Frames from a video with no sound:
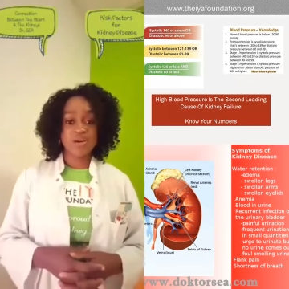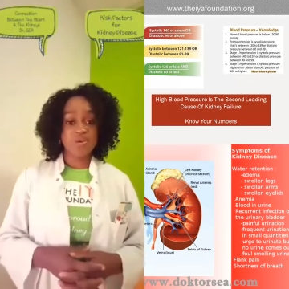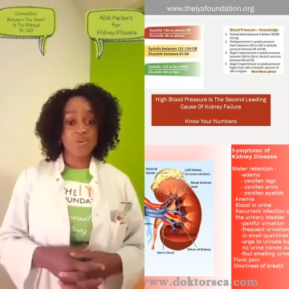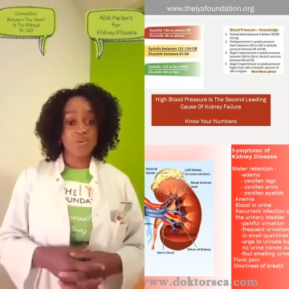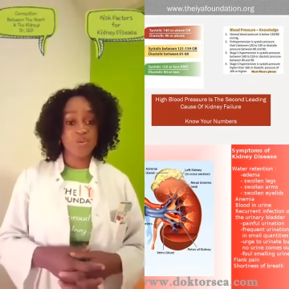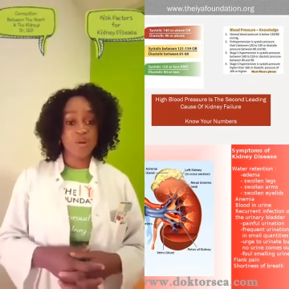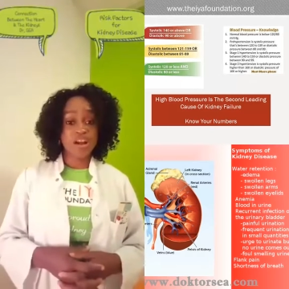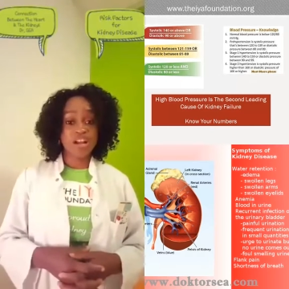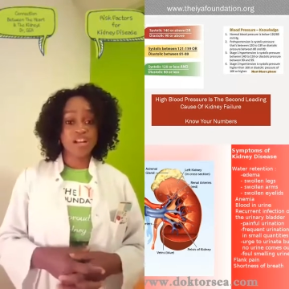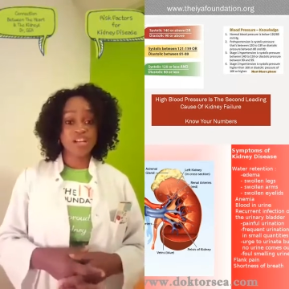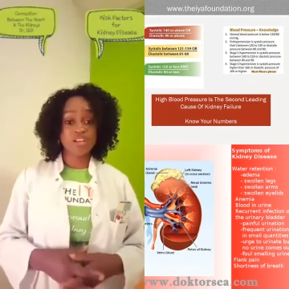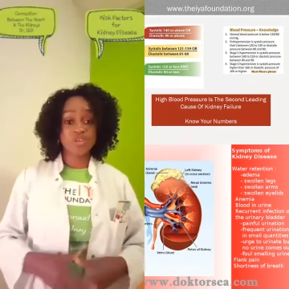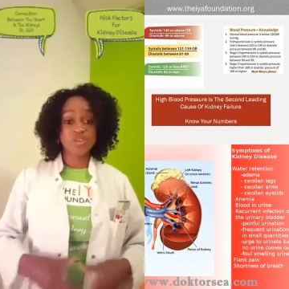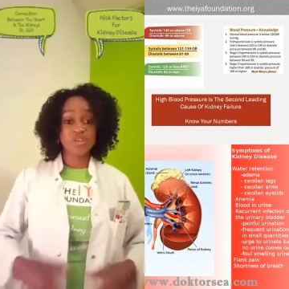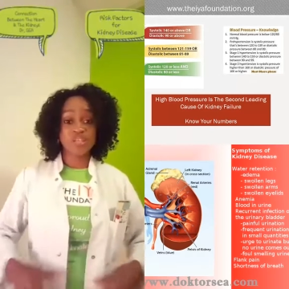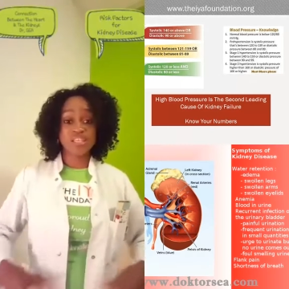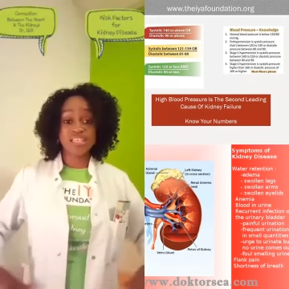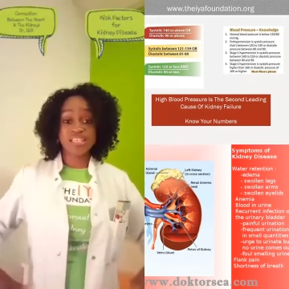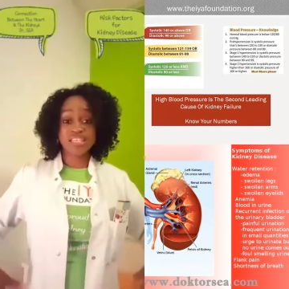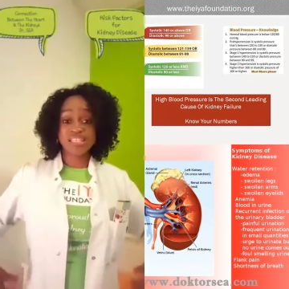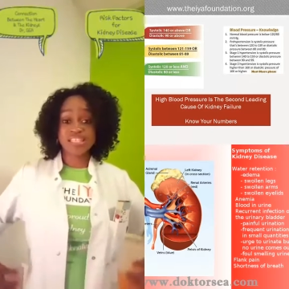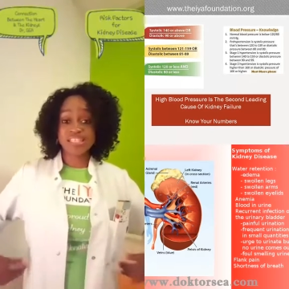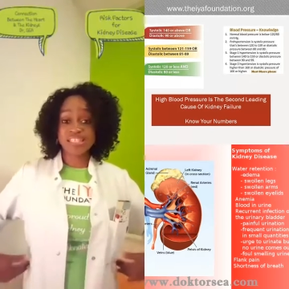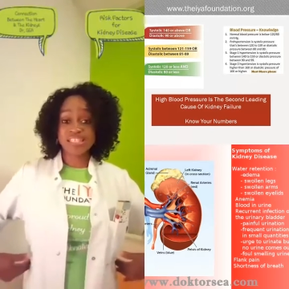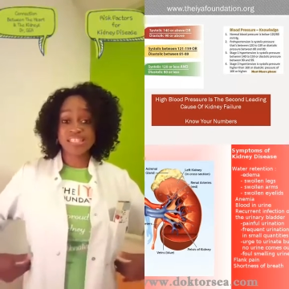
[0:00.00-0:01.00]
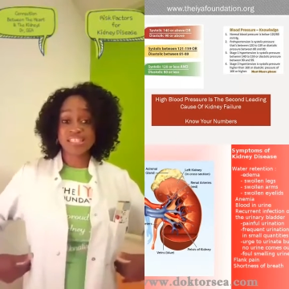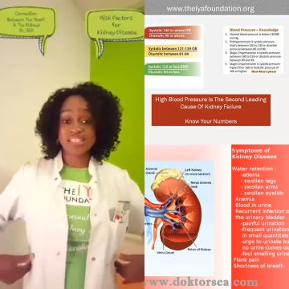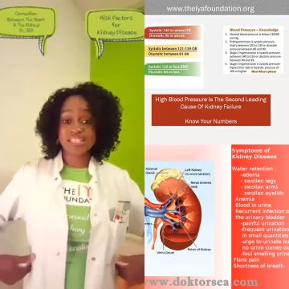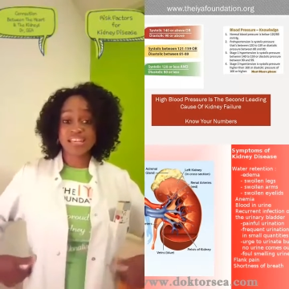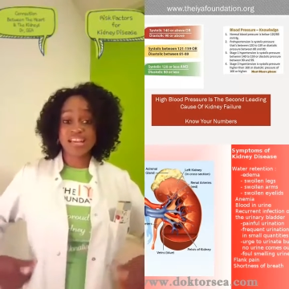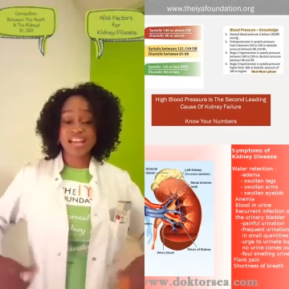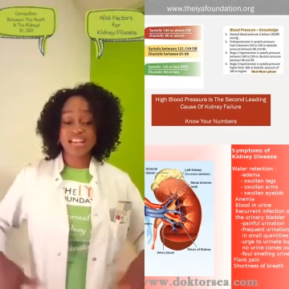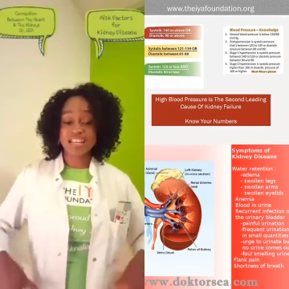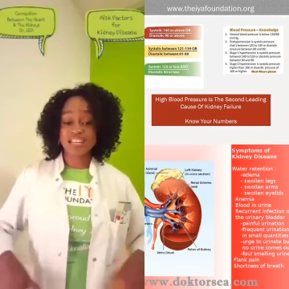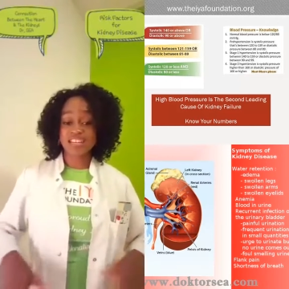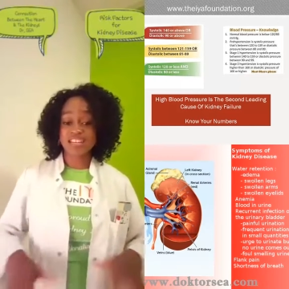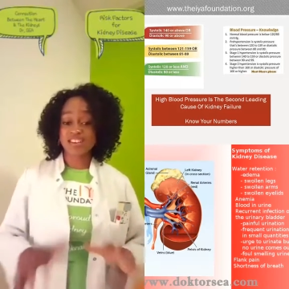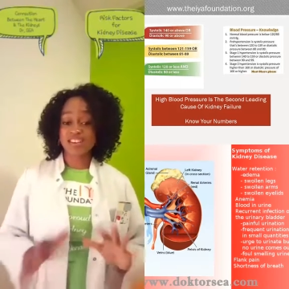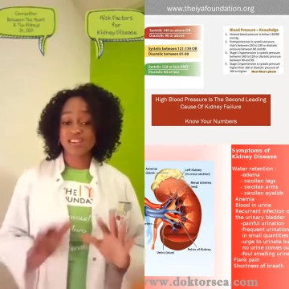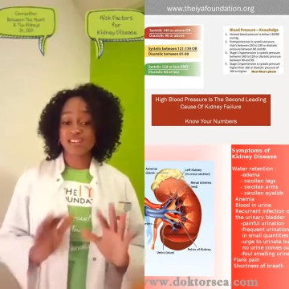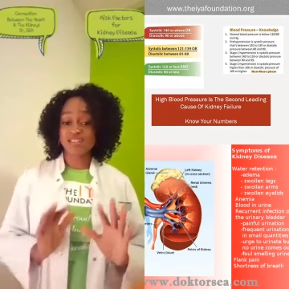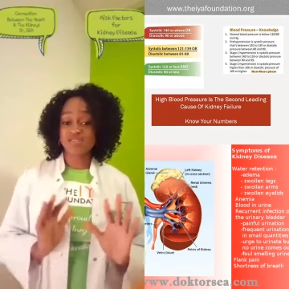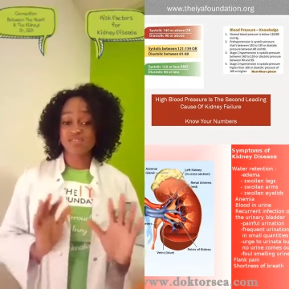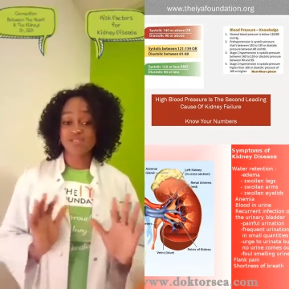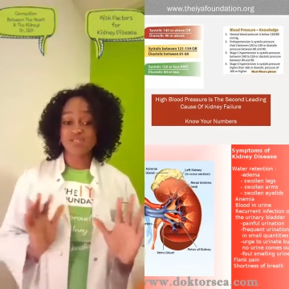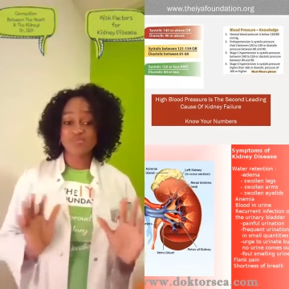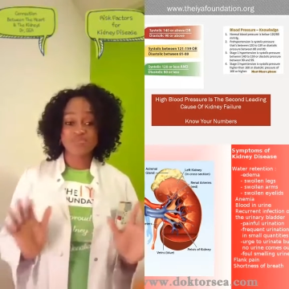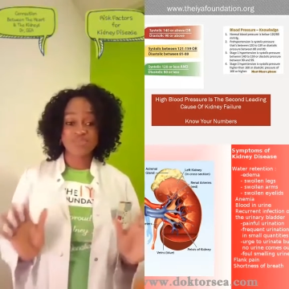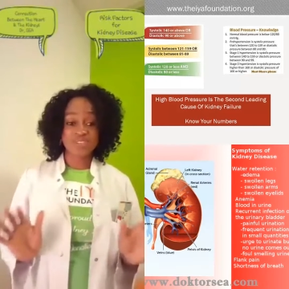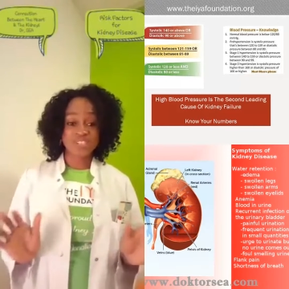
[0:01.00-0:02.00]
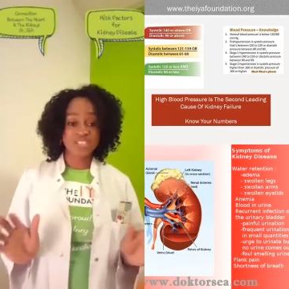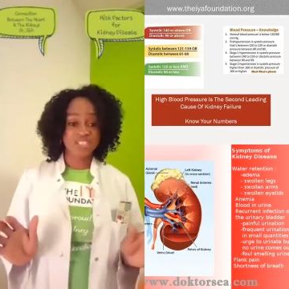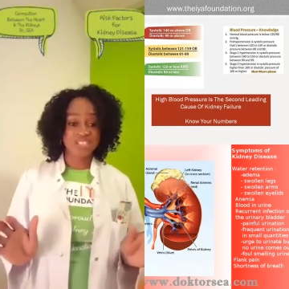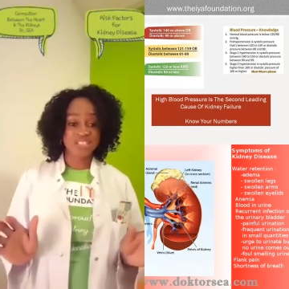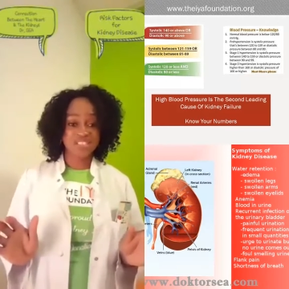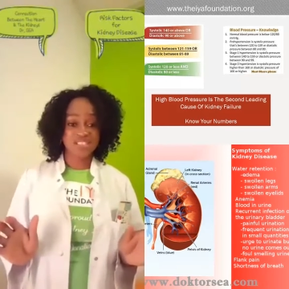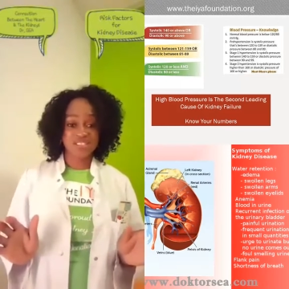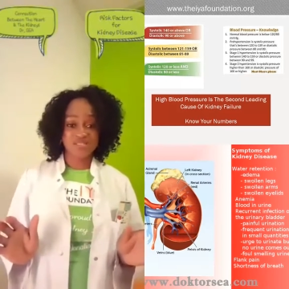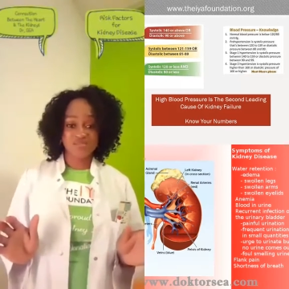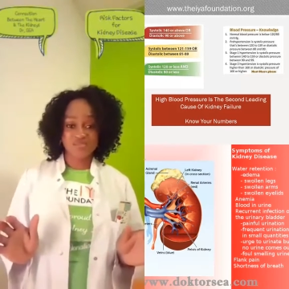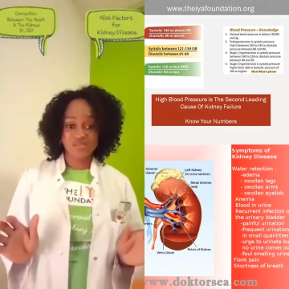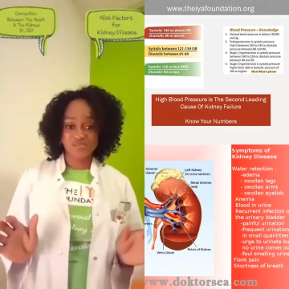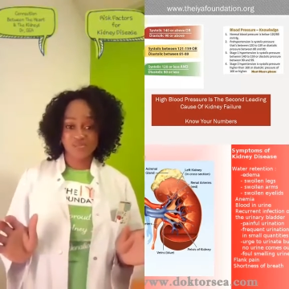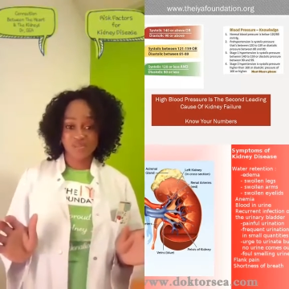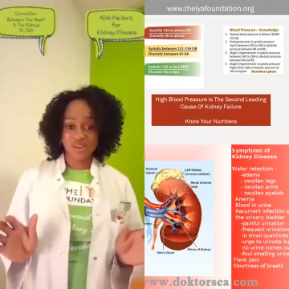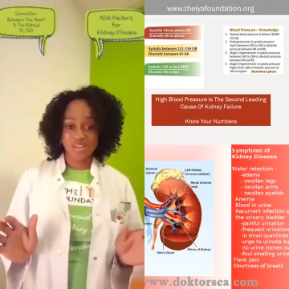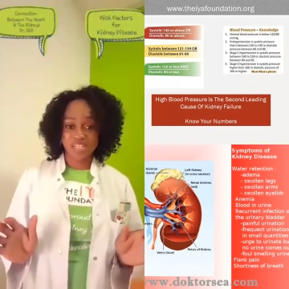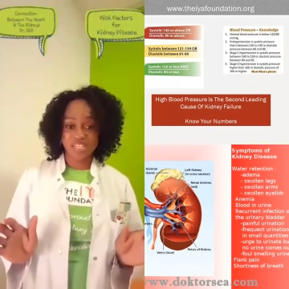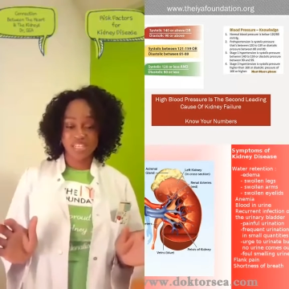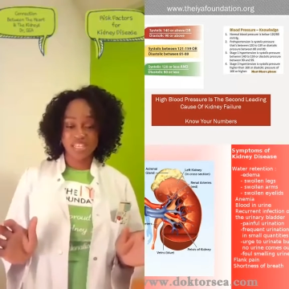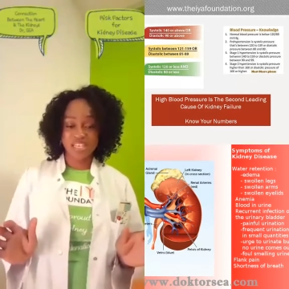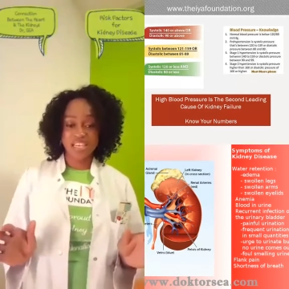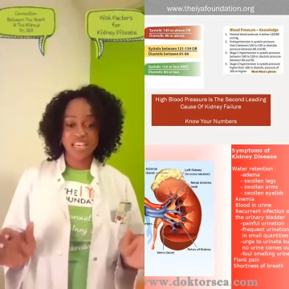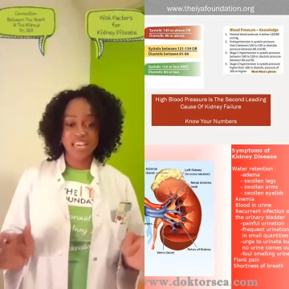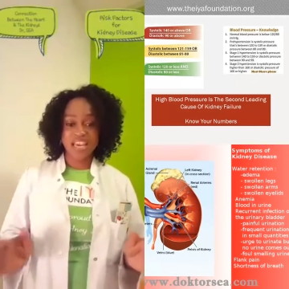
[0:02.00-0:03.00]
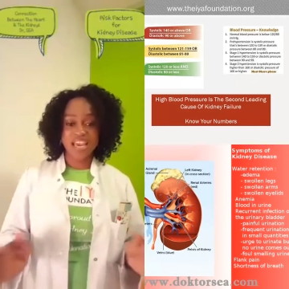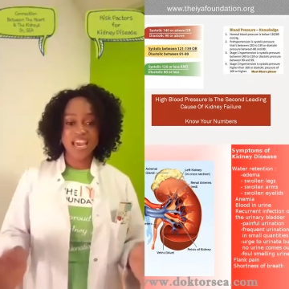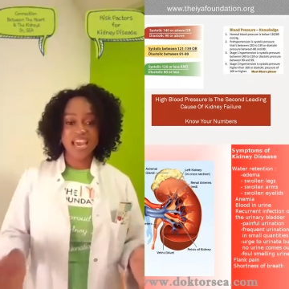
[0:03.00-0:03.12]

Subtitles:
while your kidneys are the laundry machines of the body